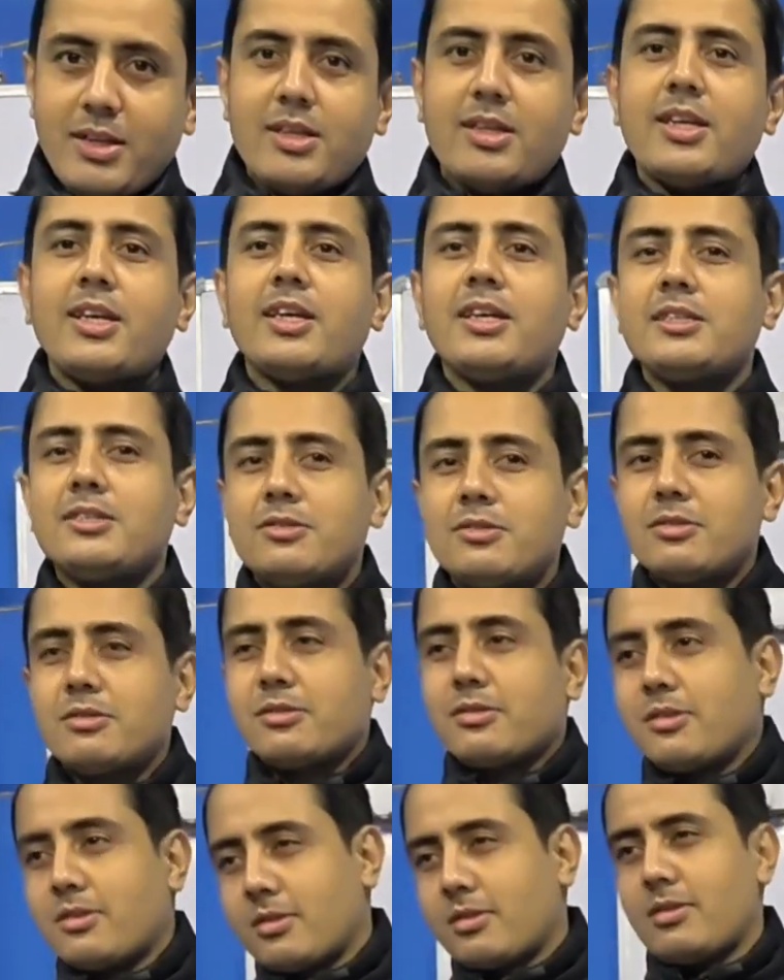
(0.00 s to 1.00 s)
The thing is,
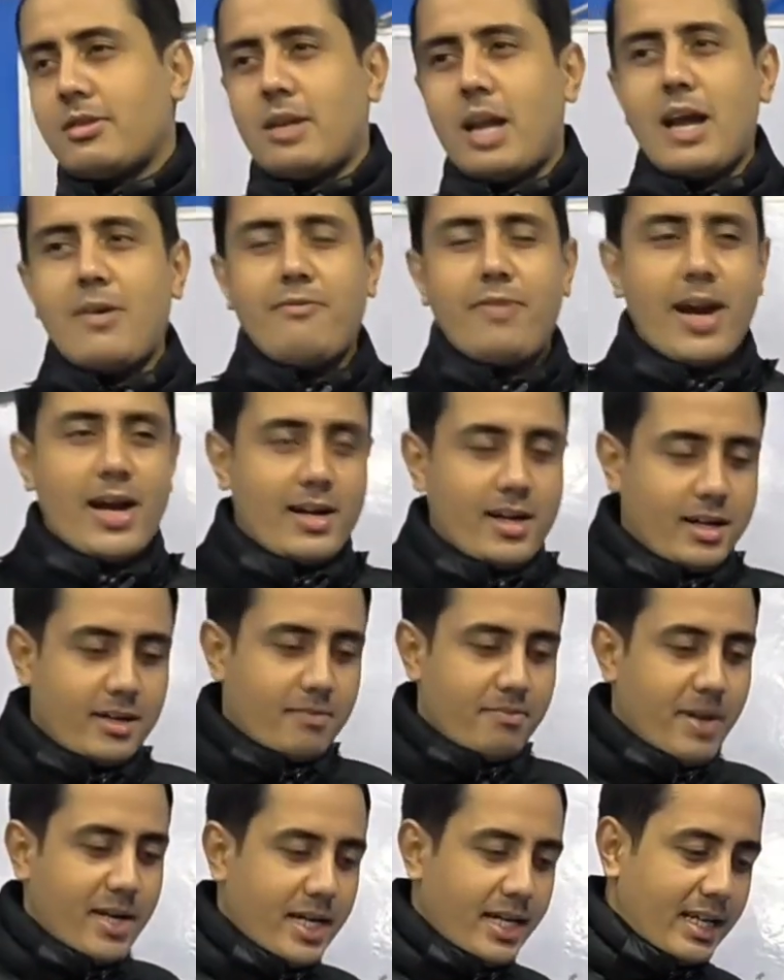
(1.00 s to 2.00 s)
I find it
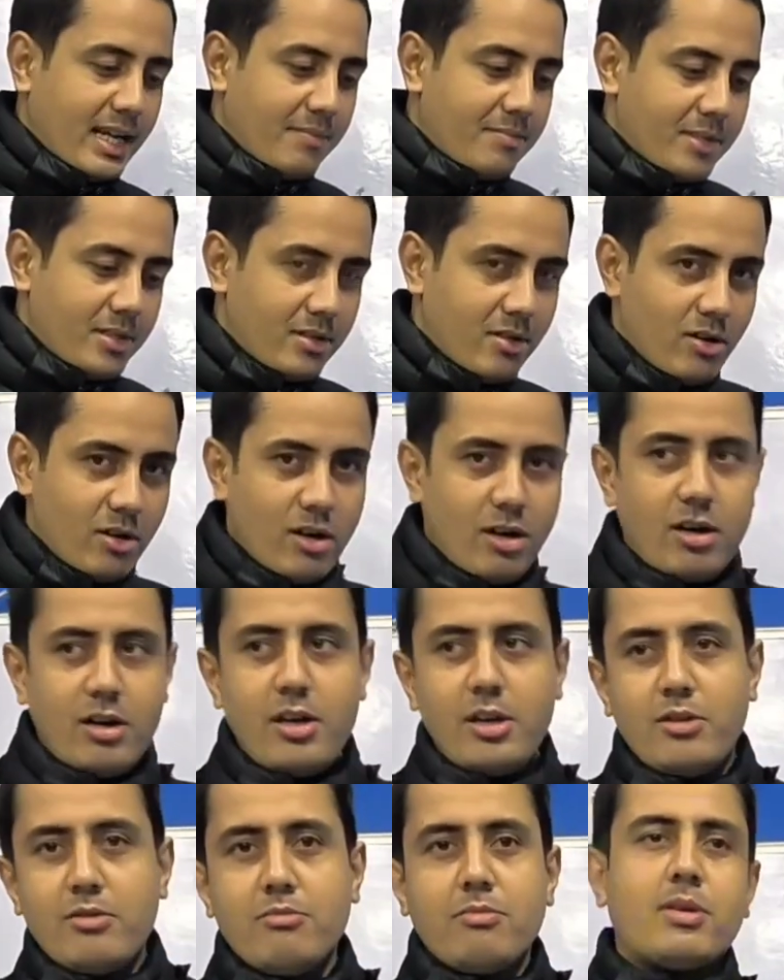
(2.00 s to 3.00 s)
many times, not
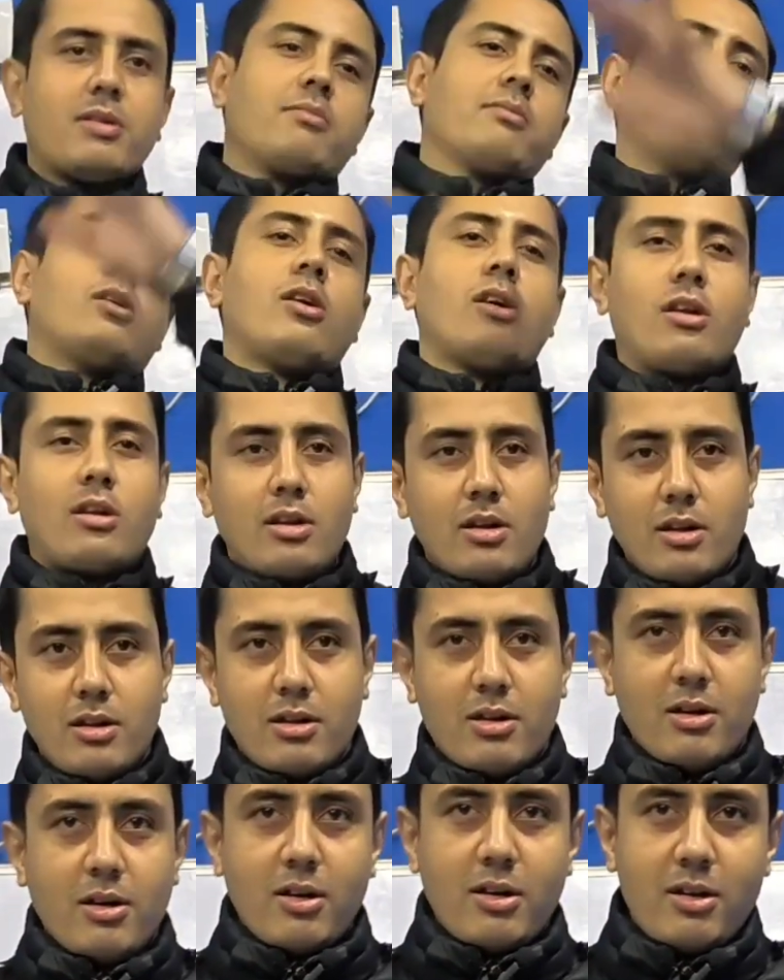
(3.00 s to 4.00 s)
only you but
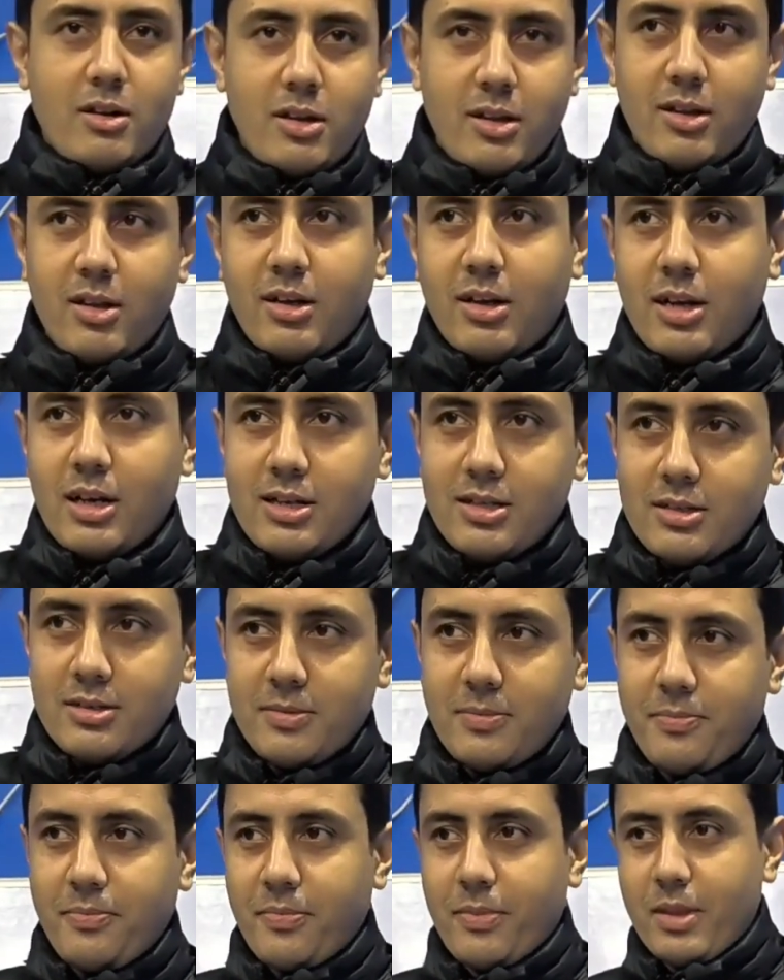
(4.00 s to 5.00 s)
all in the
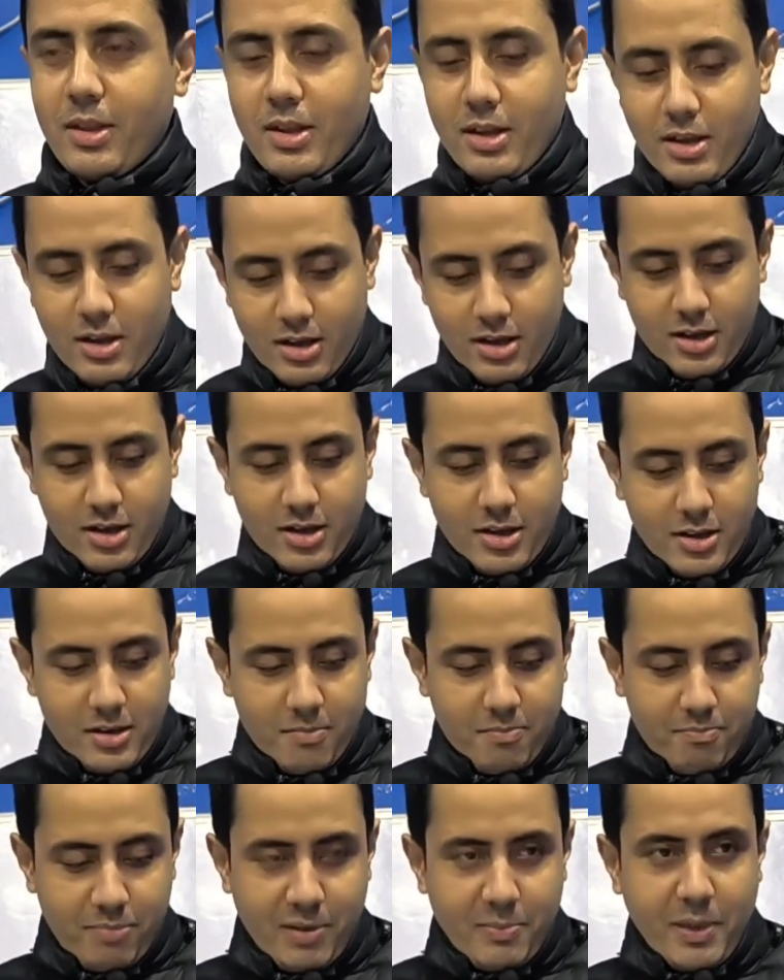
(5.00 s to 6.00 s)
class,
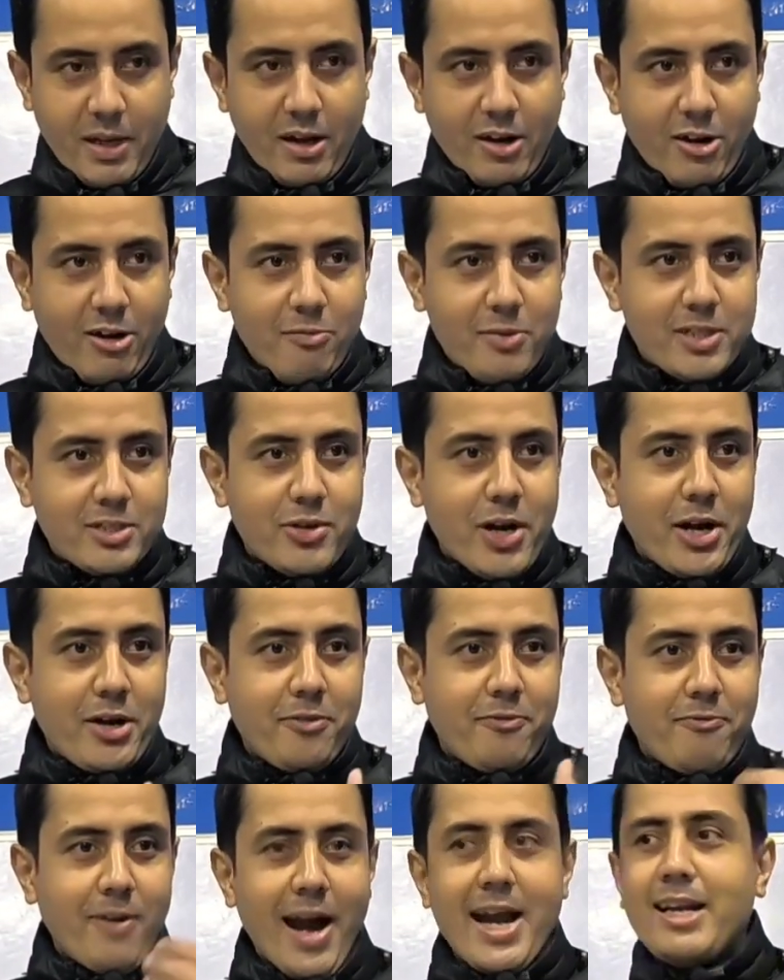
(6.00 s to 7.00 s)
people are always trying
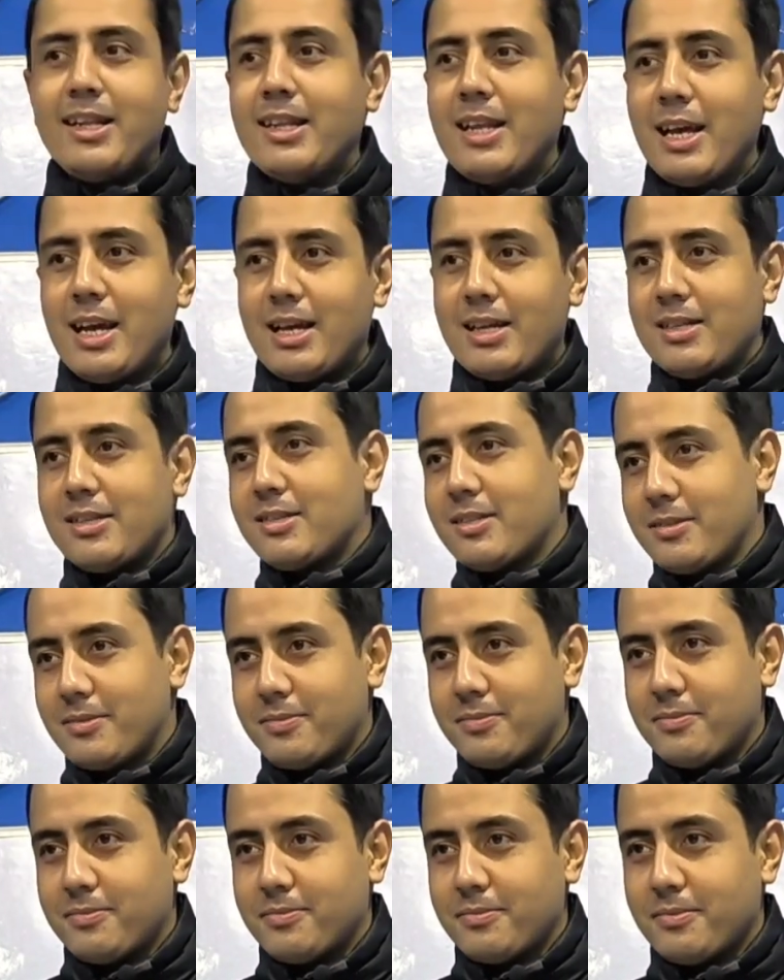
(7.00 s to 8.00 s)
to find the answer.
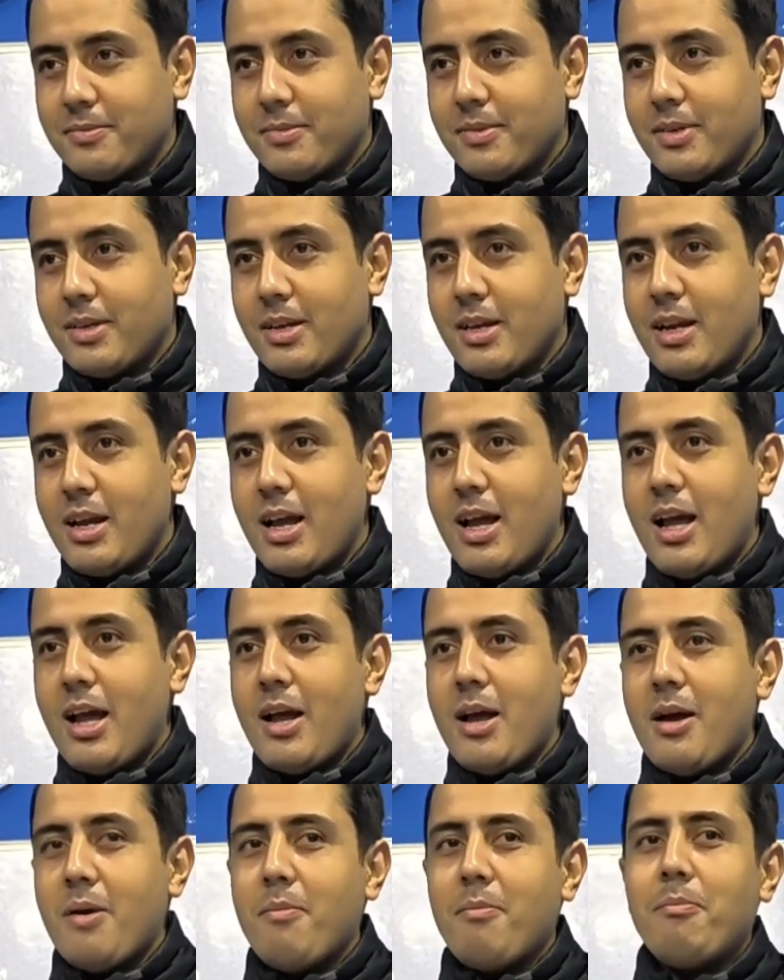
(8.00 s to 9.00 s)

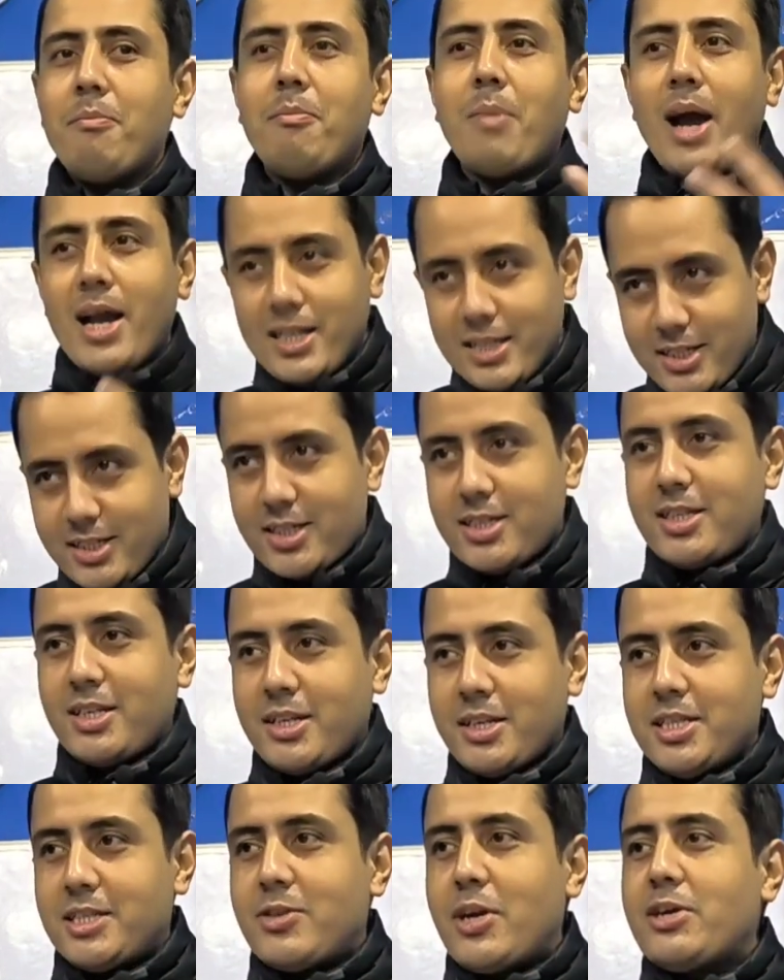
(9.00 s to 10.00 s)
My
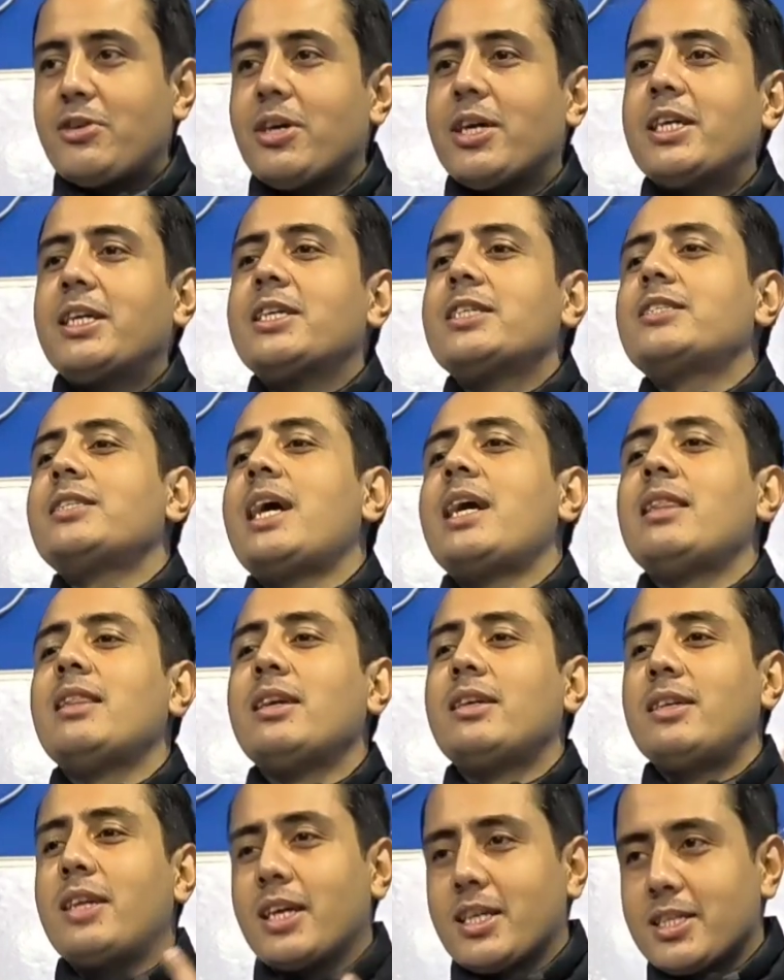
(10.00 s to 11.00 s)
suggestion is try to understand
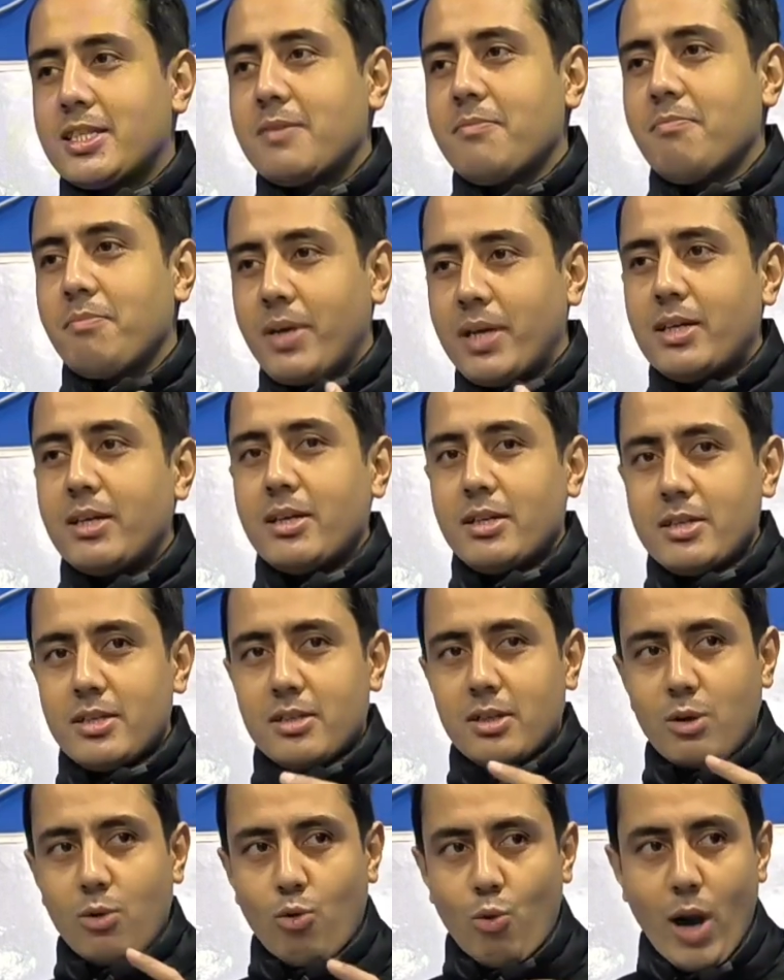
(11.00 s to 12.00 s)
the text,
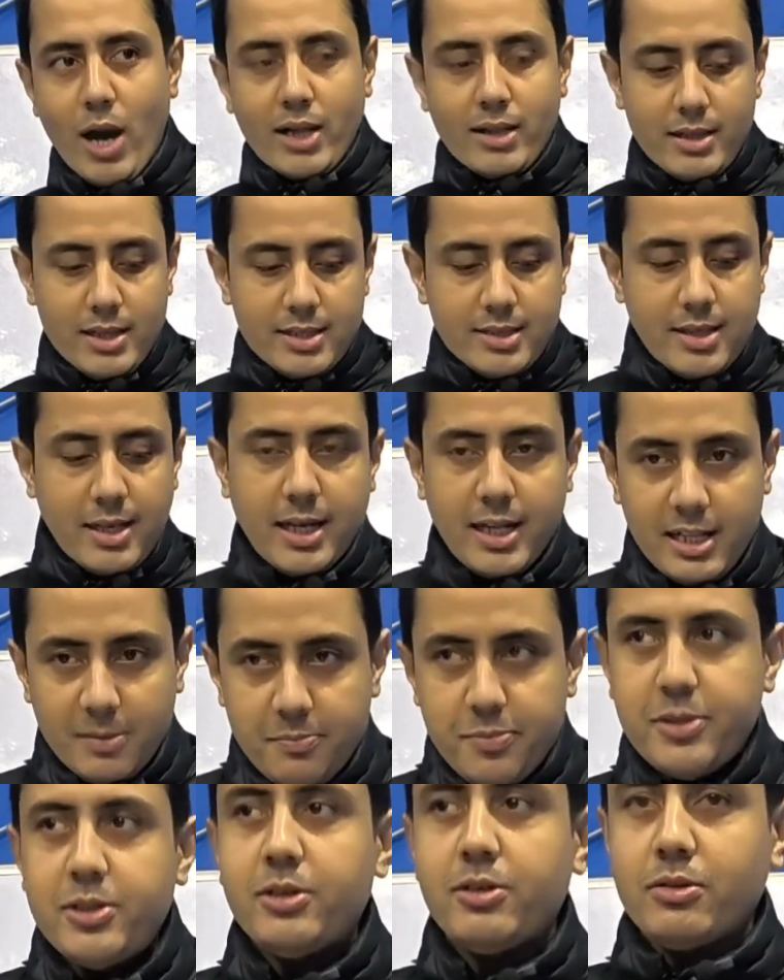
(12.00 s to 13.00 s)
because why this
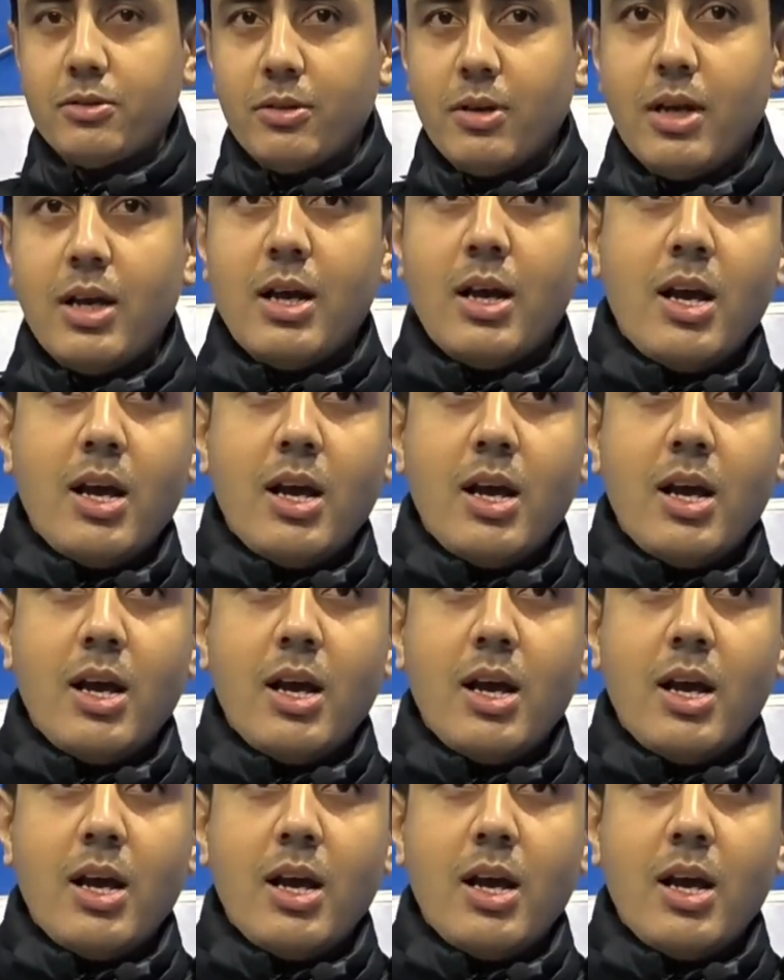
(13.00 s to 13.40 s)
helps you